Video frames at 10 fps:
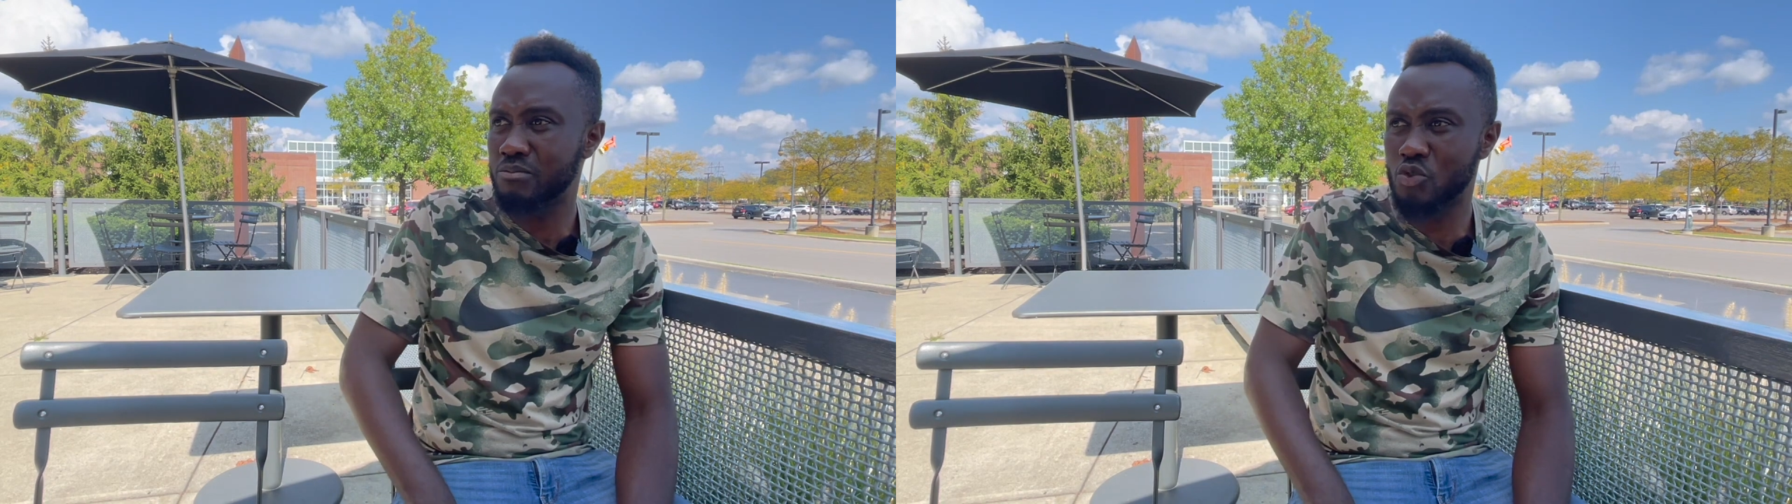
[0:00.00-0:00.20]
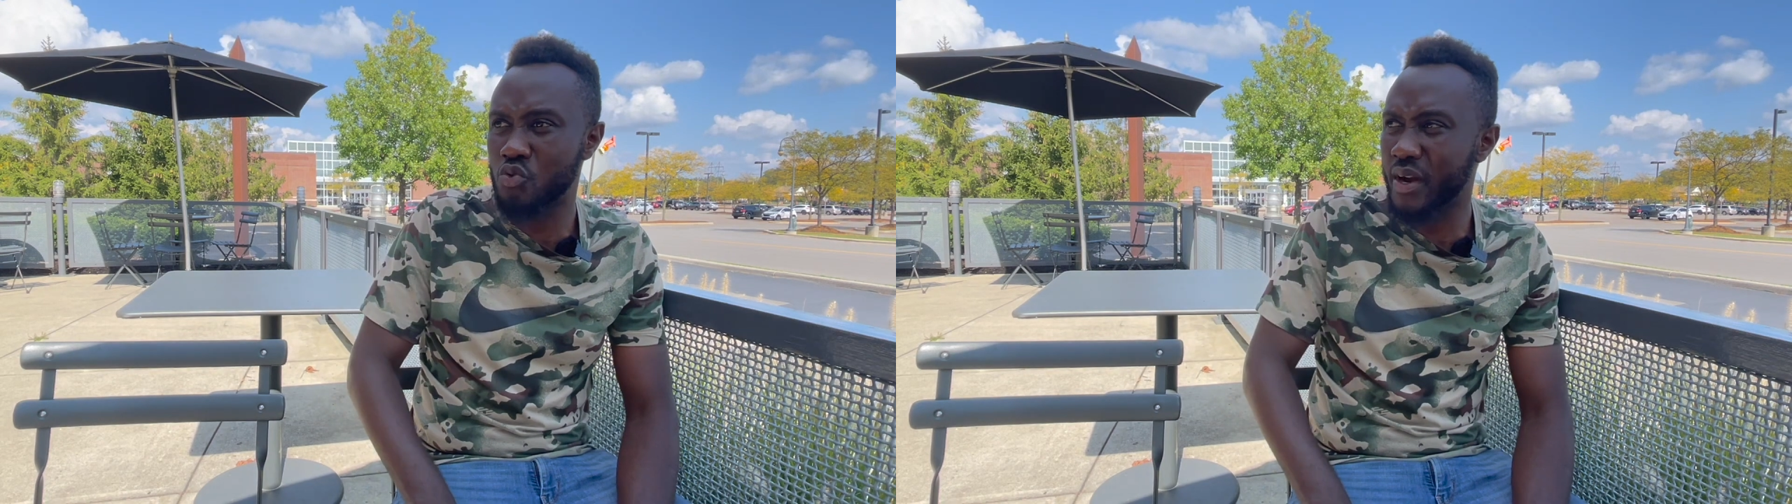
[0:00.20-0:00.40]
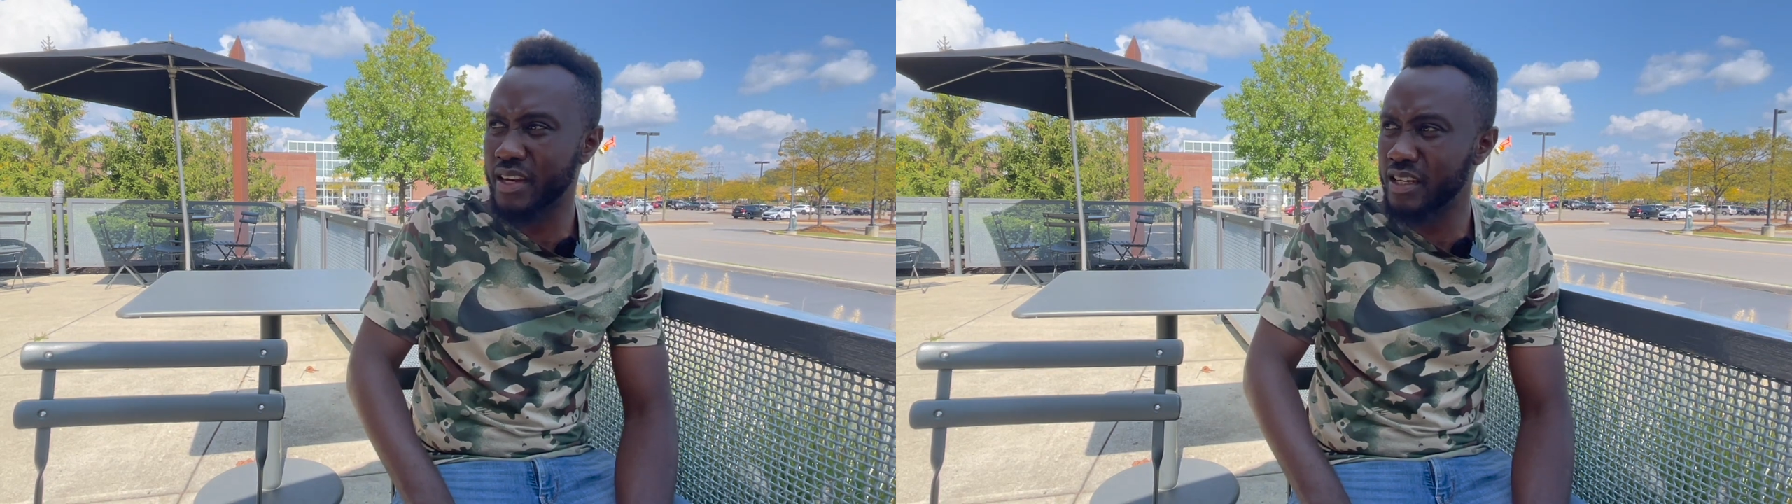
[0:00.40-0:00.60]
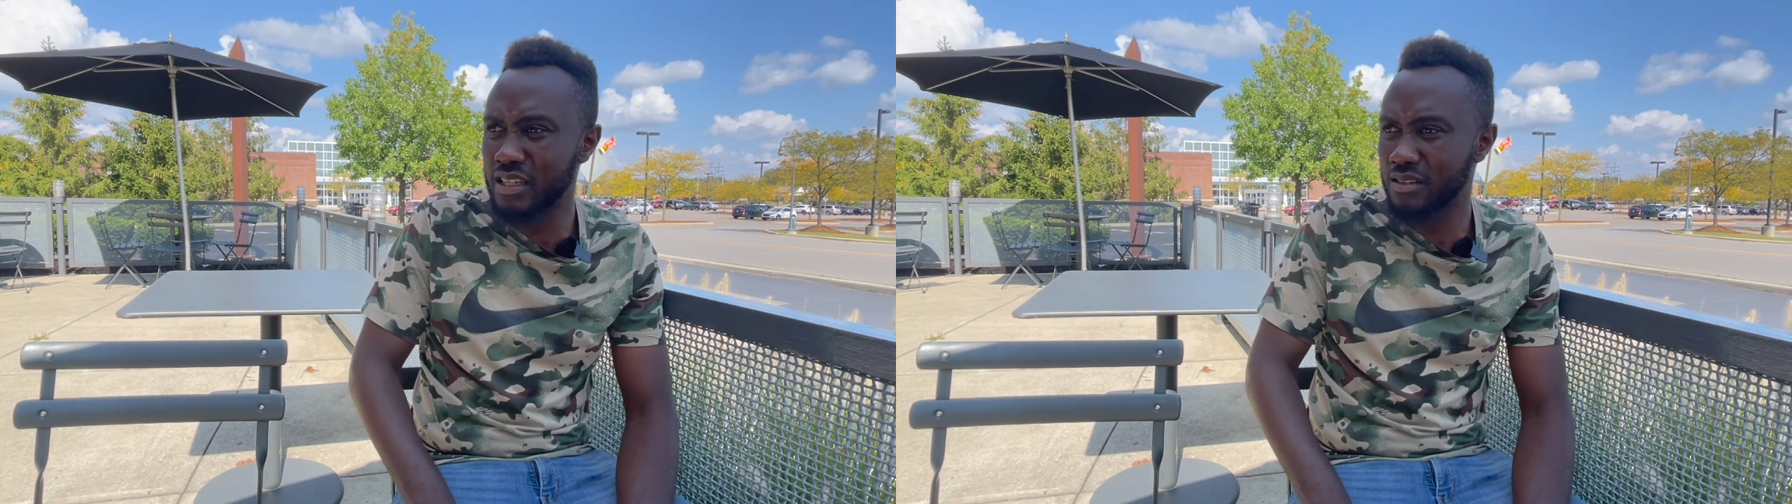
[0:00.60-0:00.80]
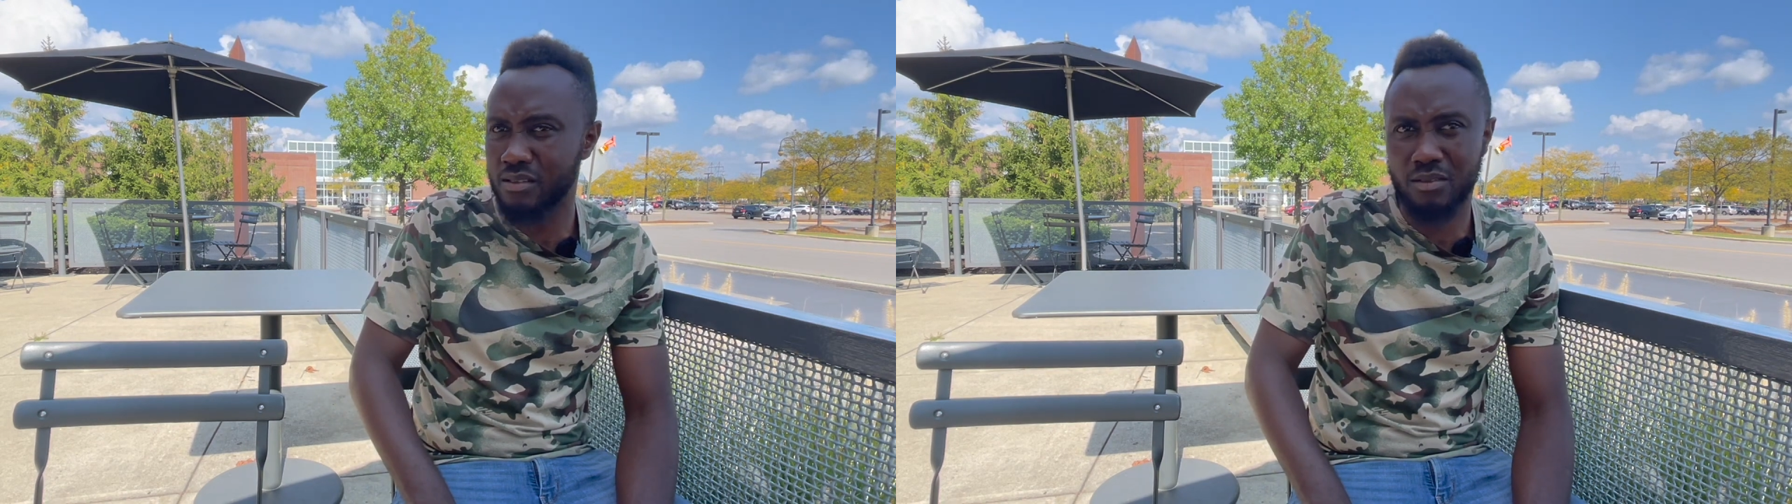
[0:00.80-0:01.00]

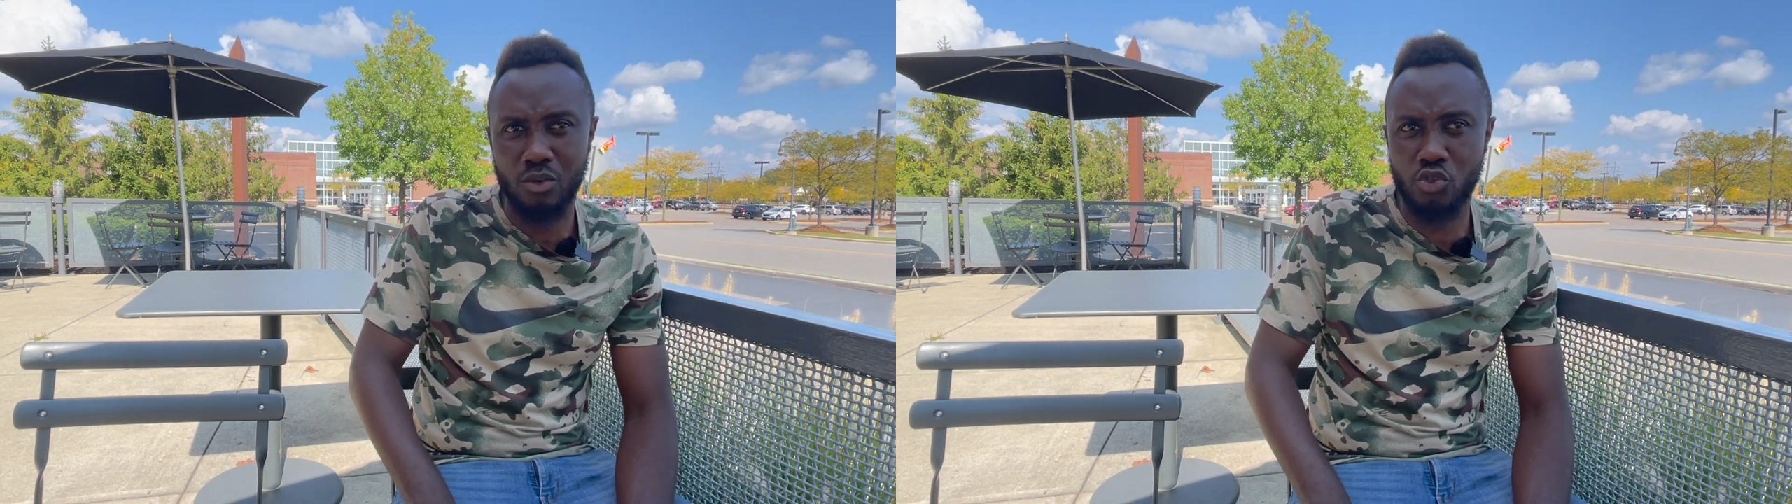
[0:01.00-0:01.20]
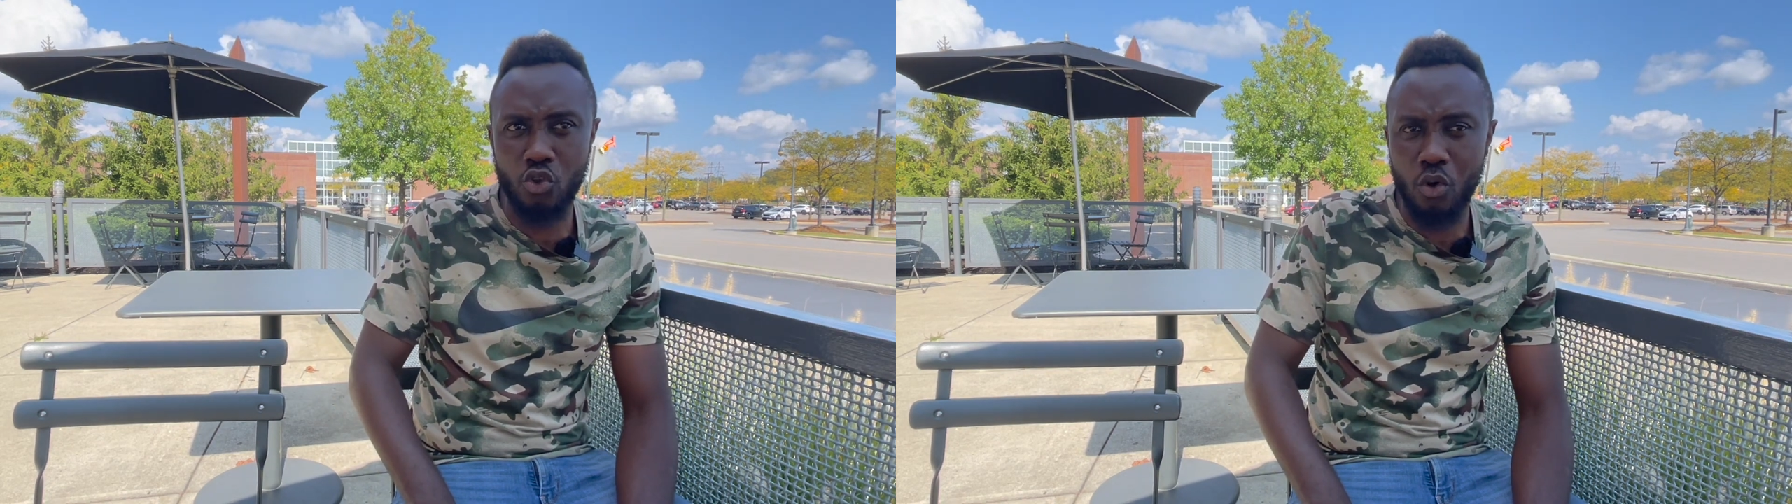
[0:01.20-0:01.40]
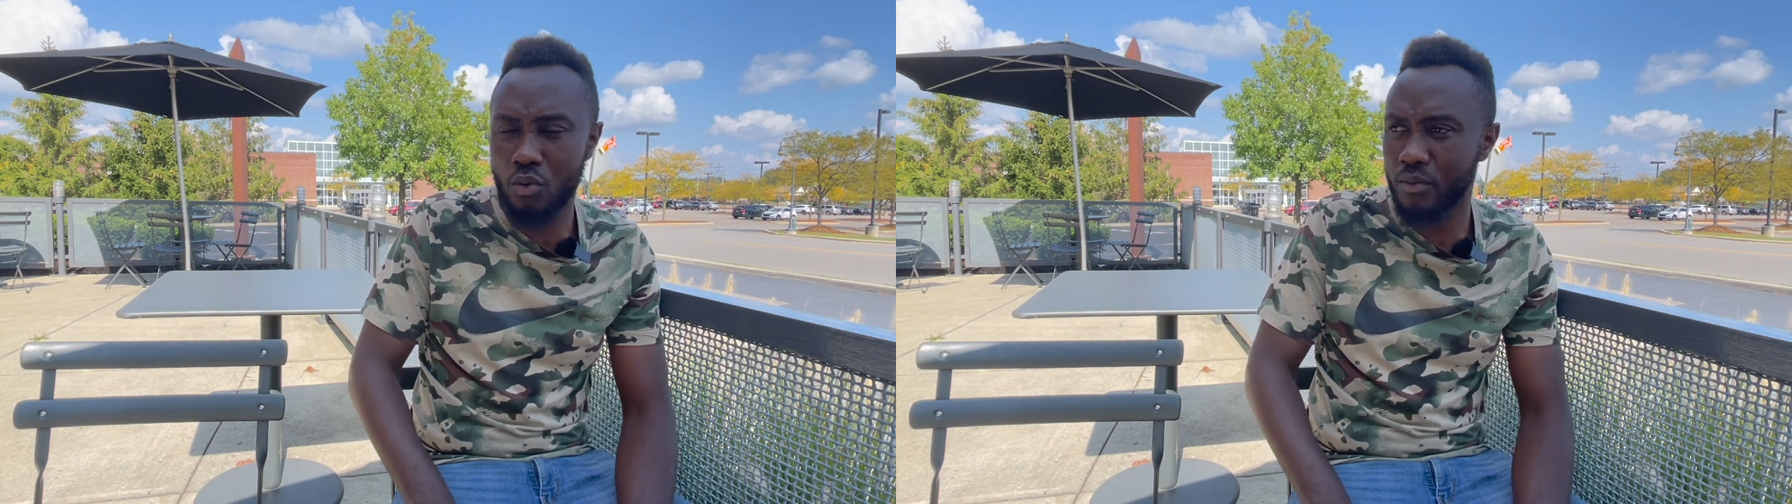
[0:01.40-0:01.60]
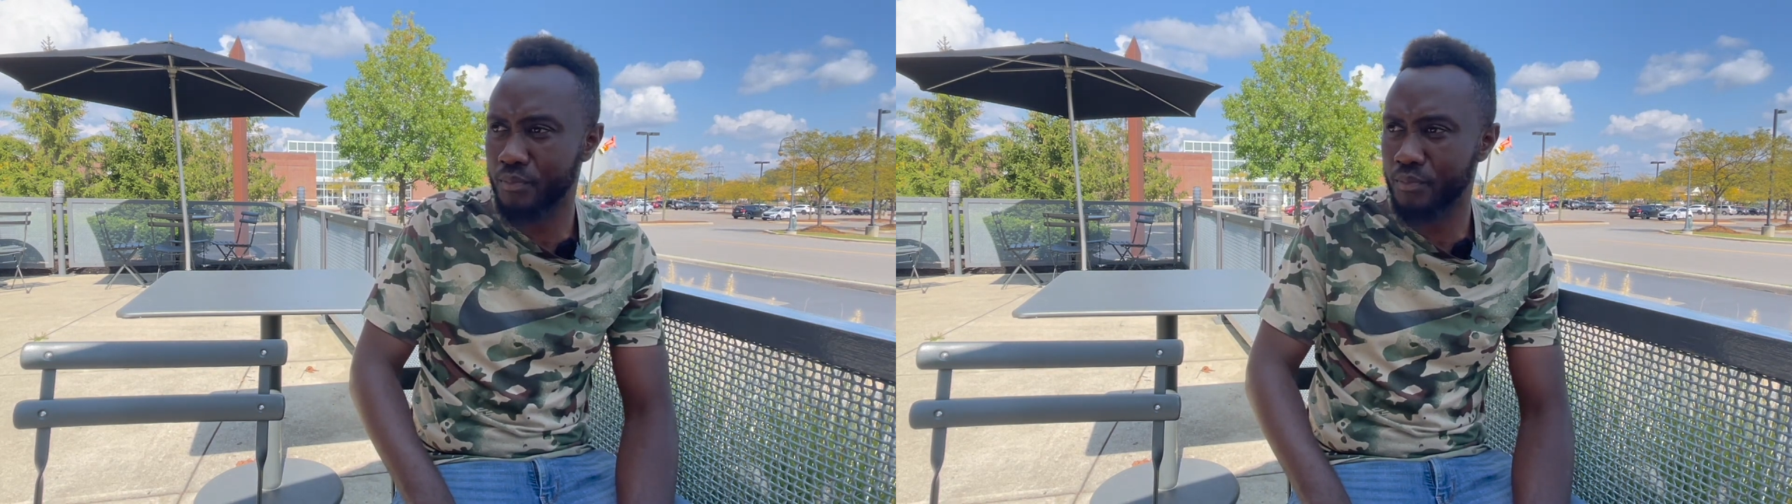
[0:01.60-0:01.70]
20 or so,